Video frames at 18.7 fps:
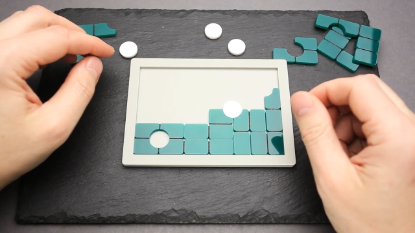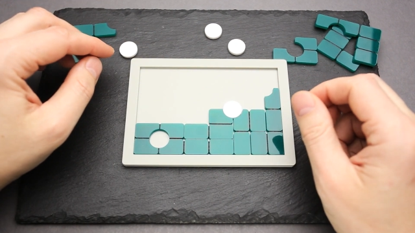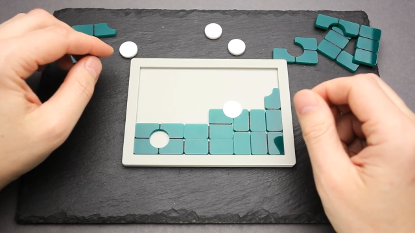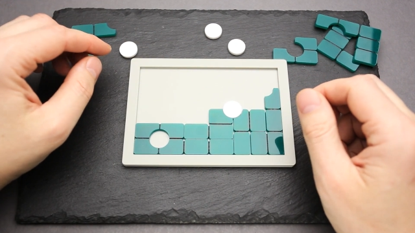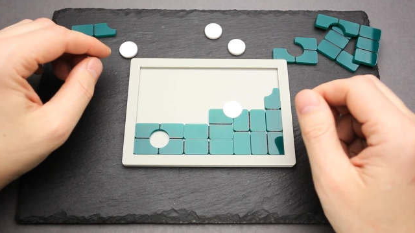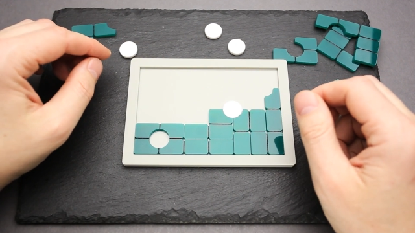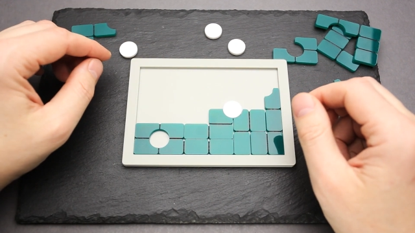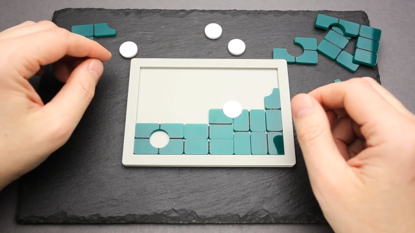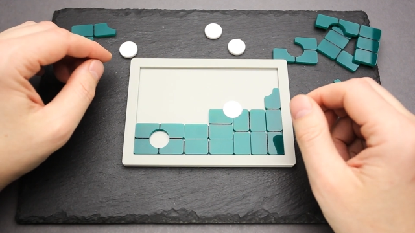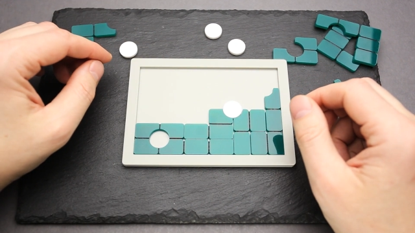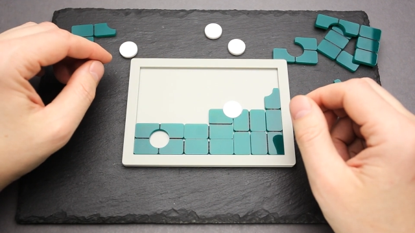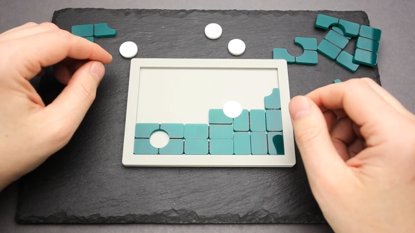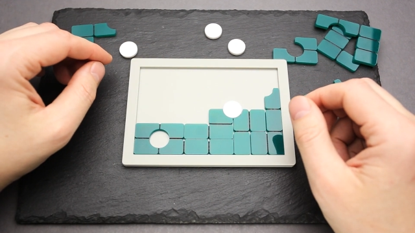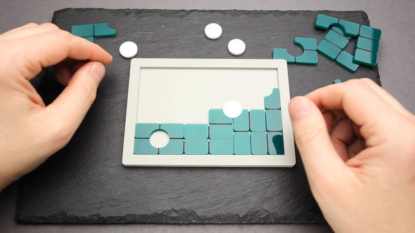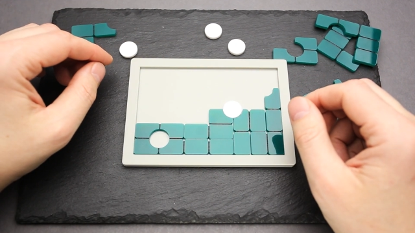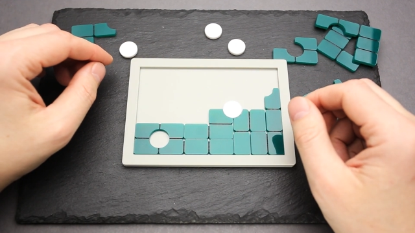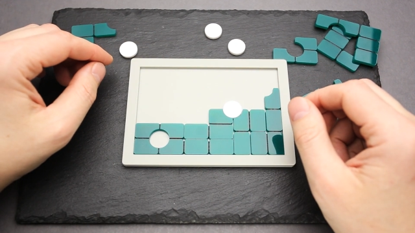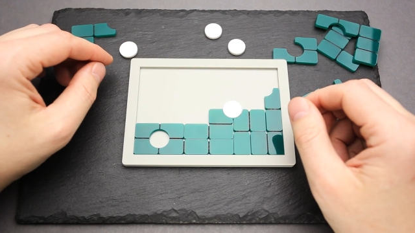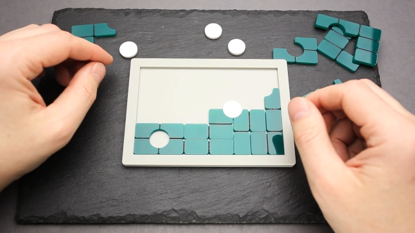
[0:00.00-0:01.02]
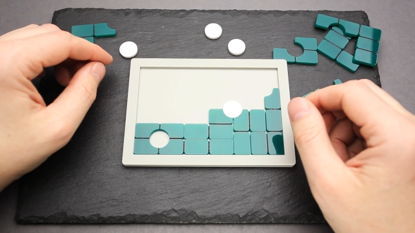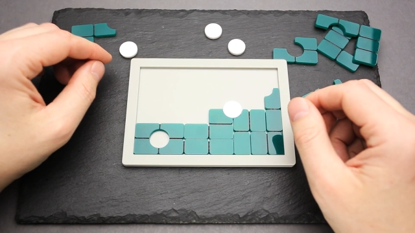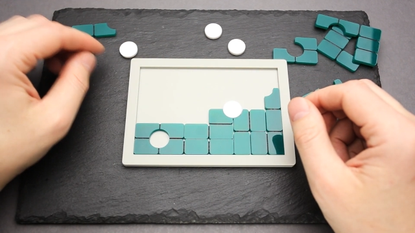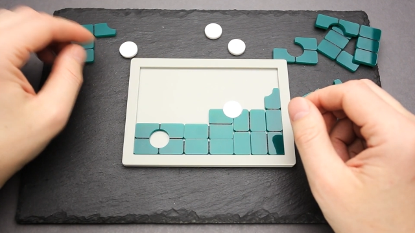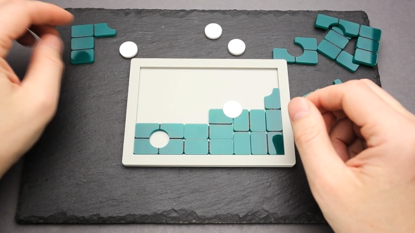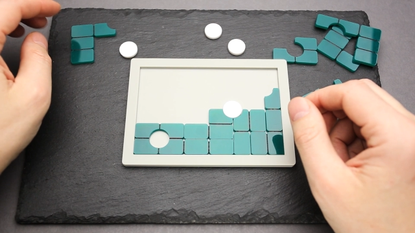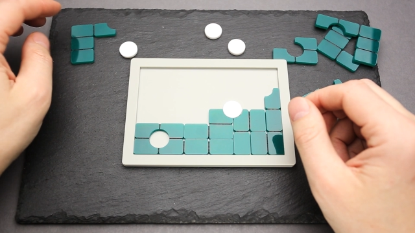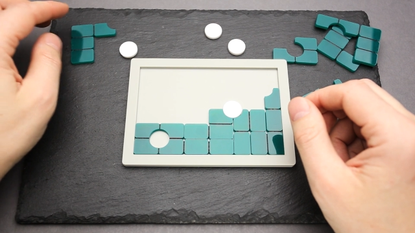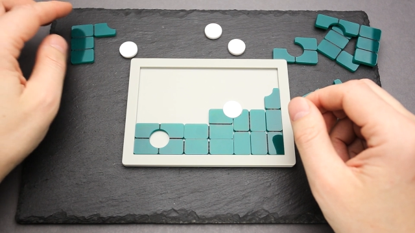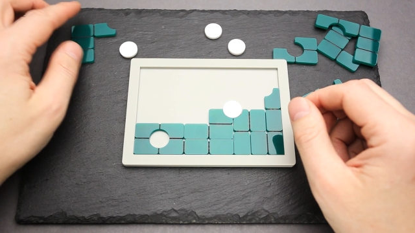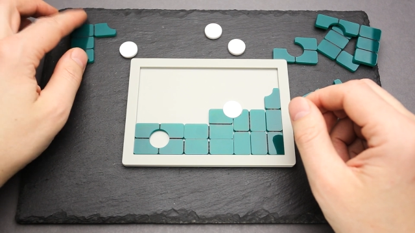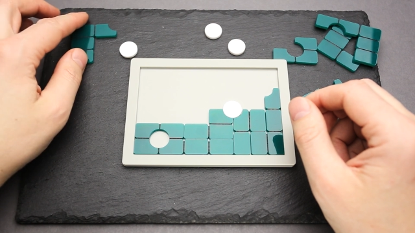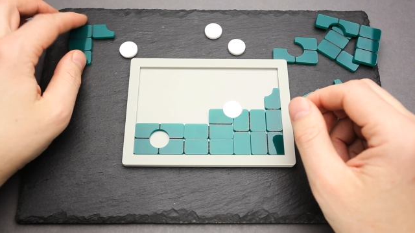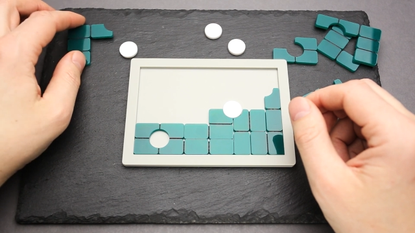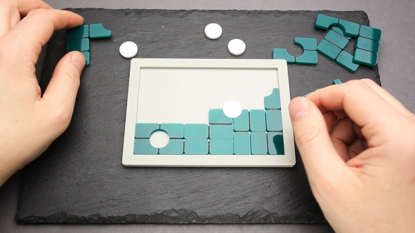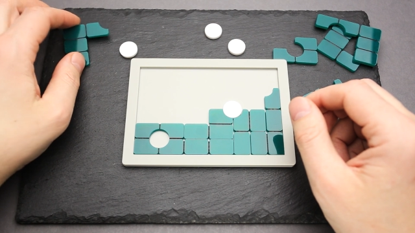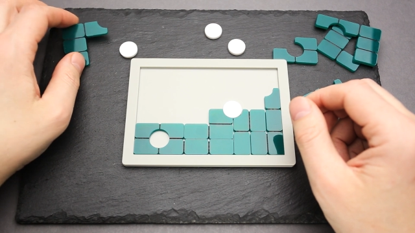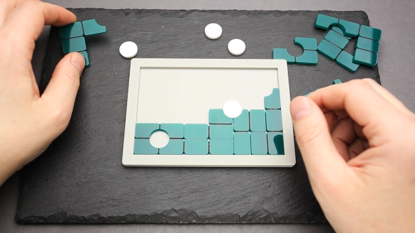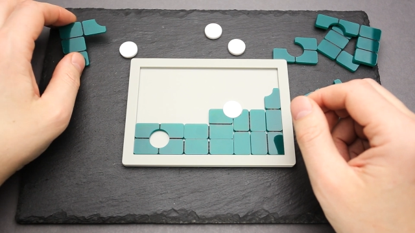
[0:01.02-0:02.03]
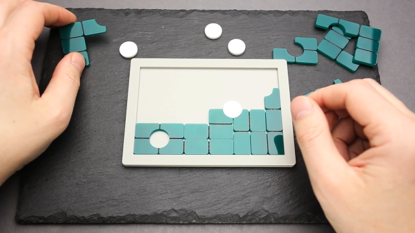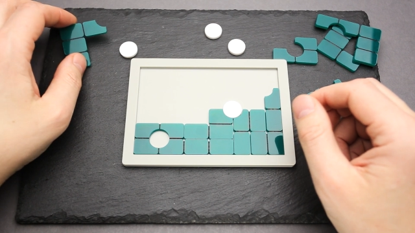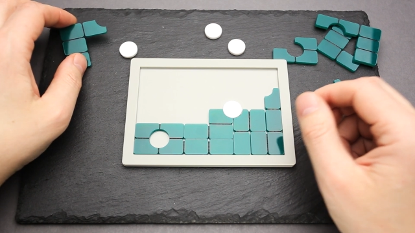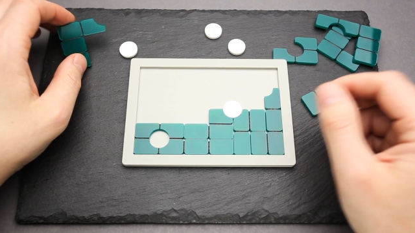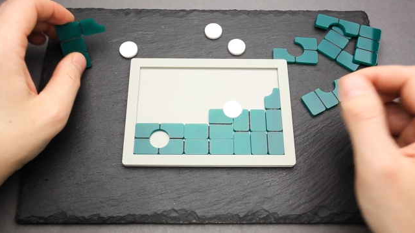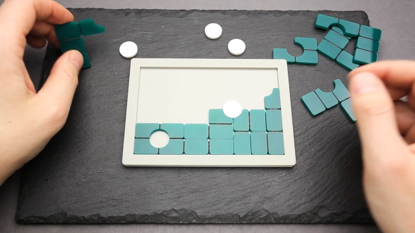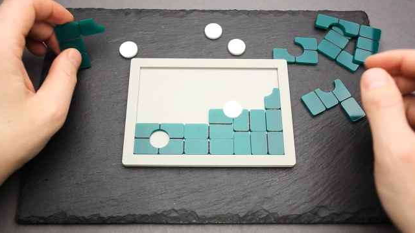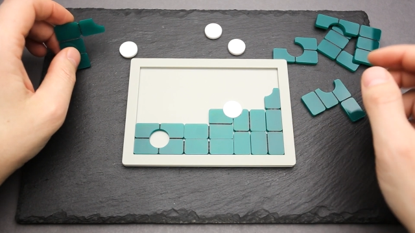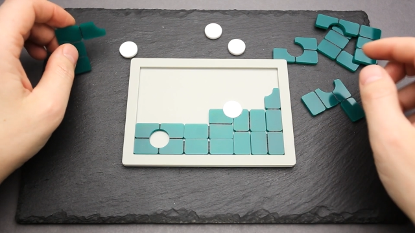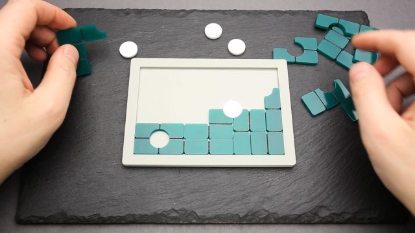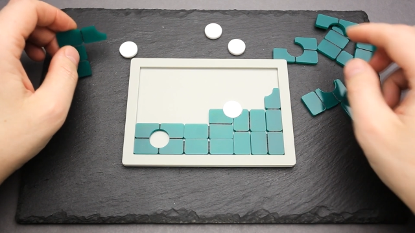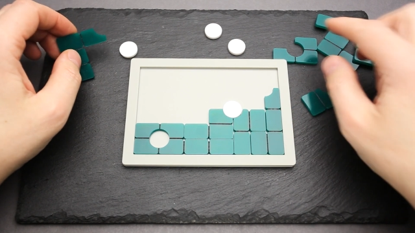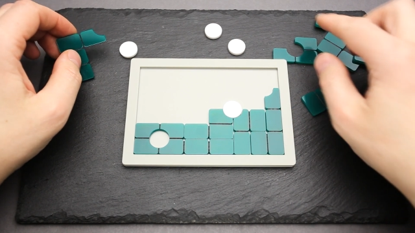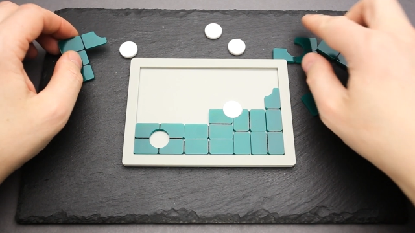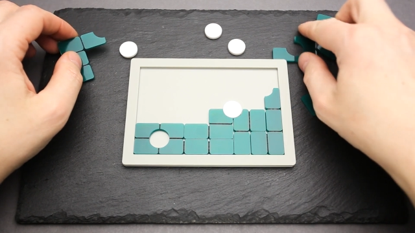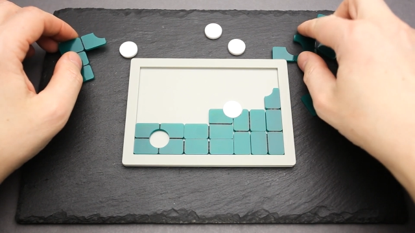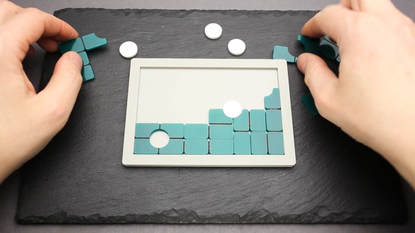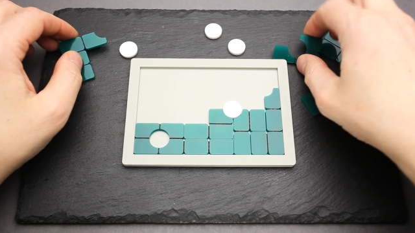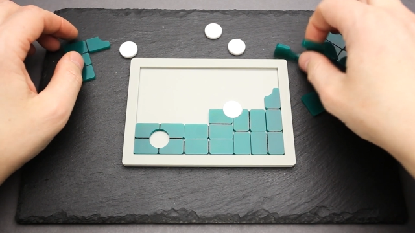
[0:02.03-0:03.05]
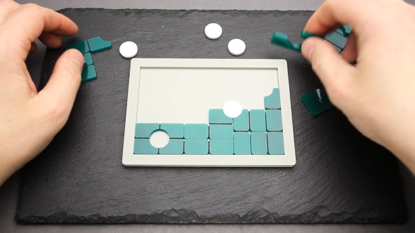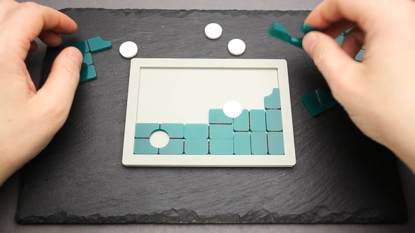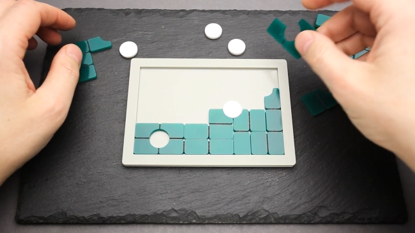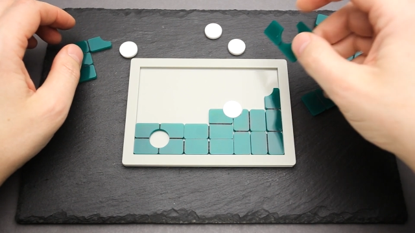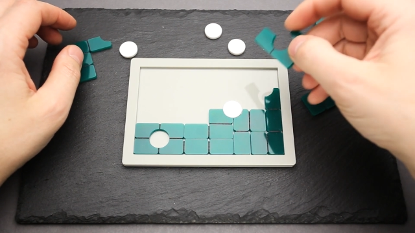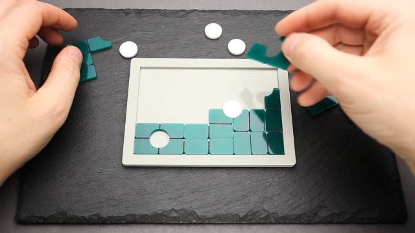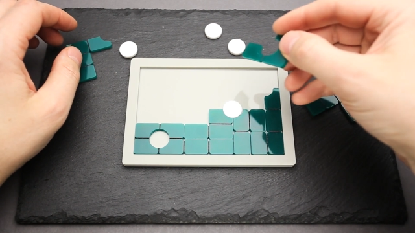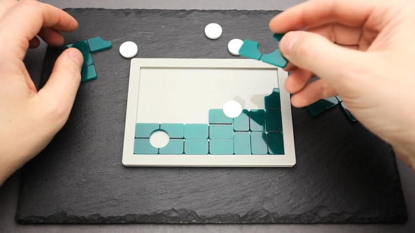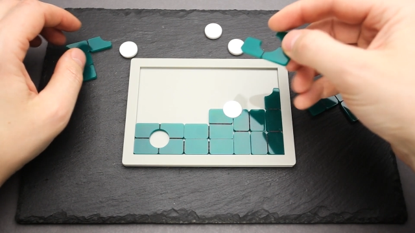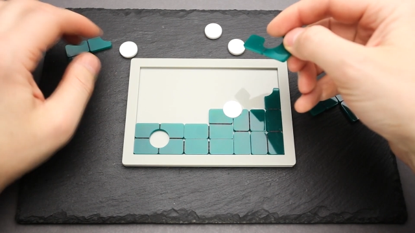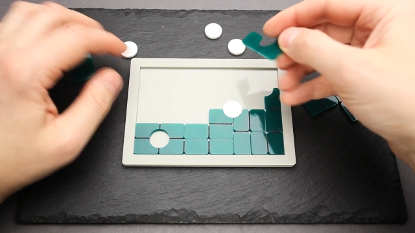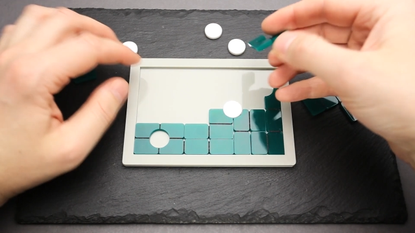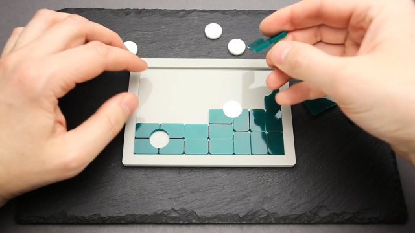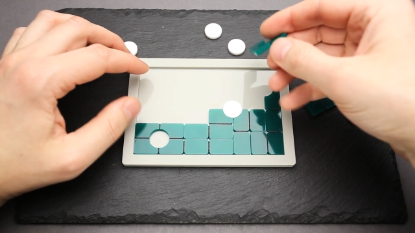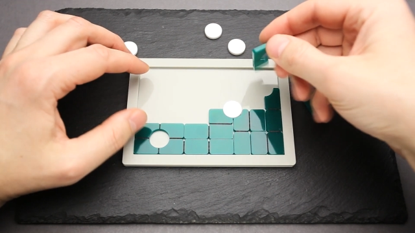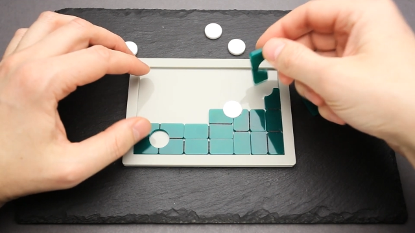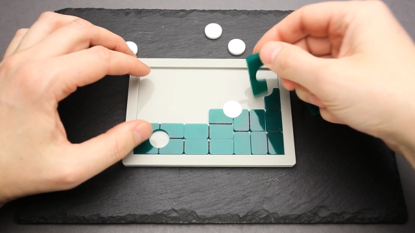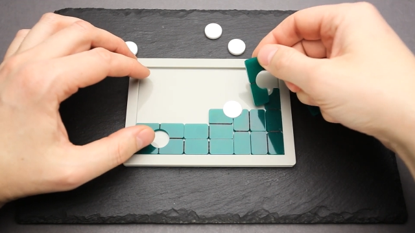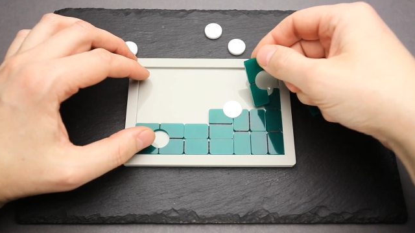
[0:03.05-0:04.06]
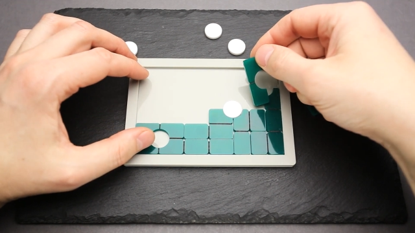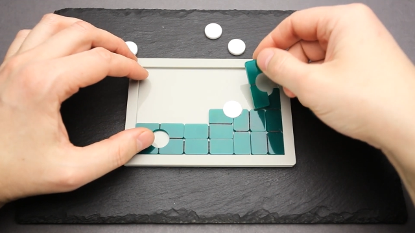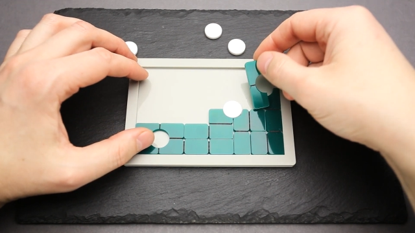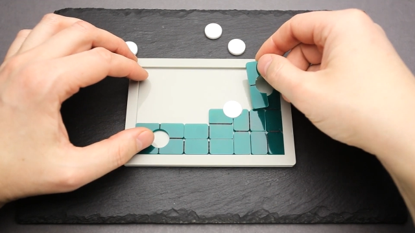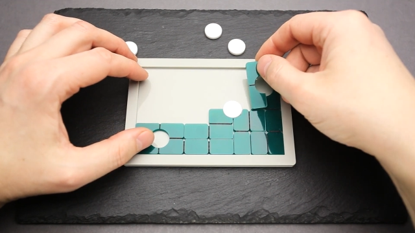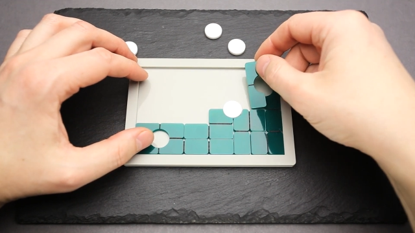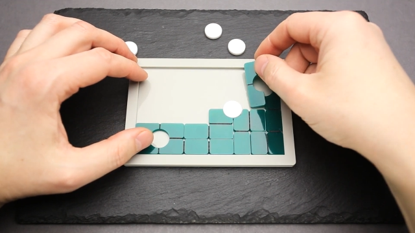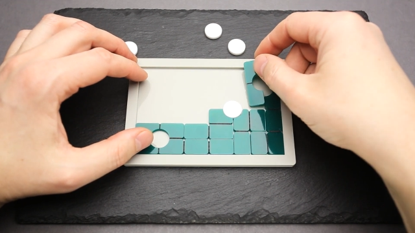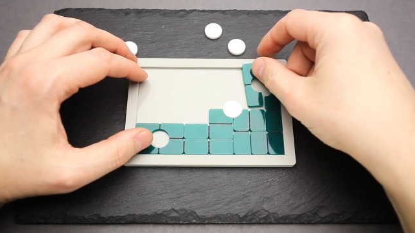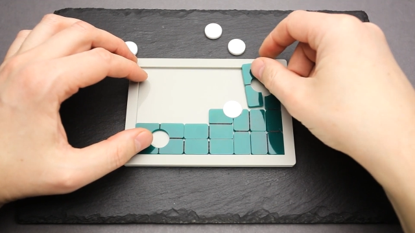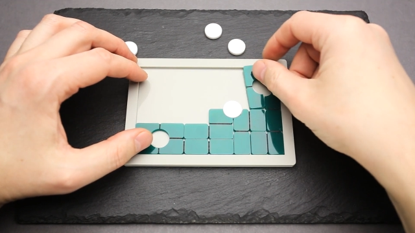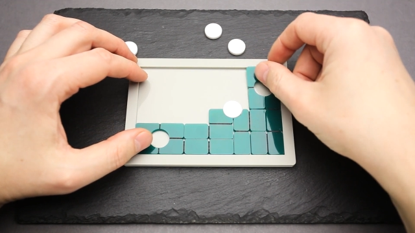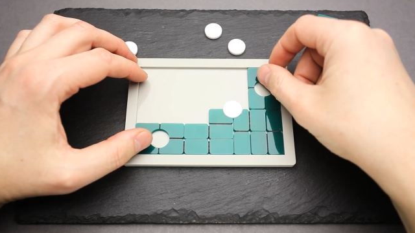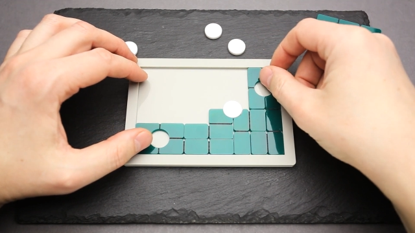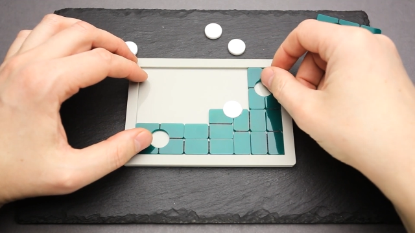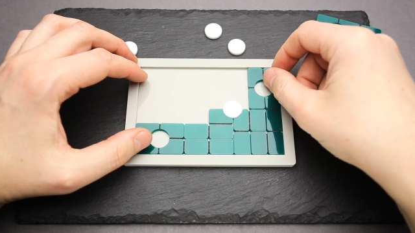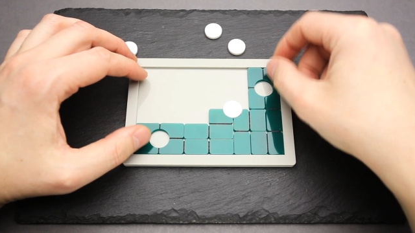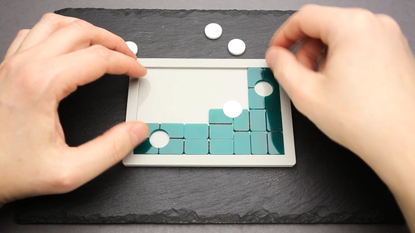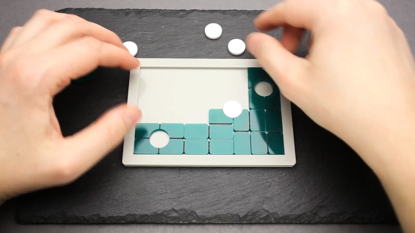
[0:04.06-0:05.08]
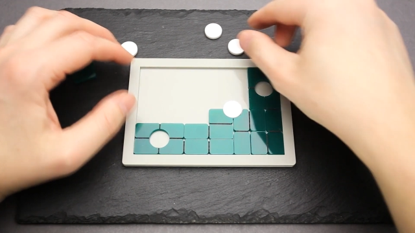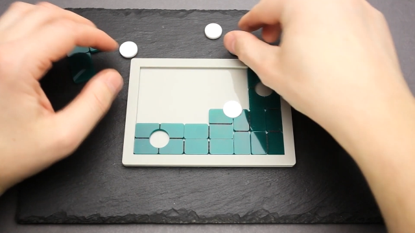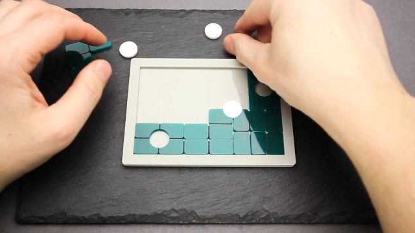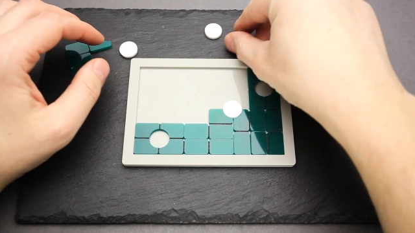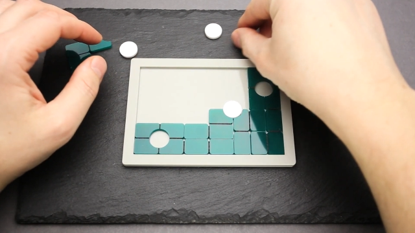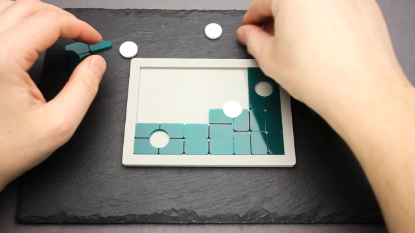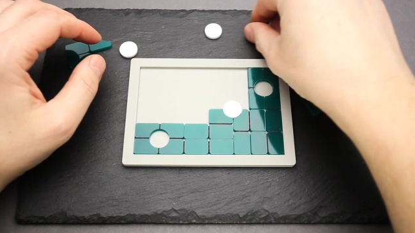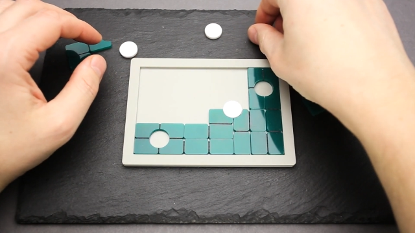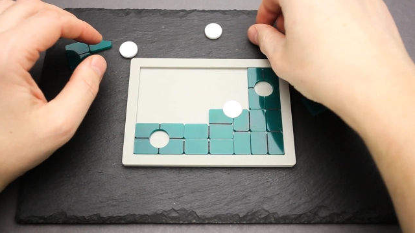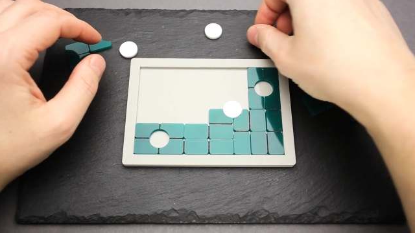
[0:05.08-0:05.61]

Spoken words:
No face is visible, so there are no lips to read.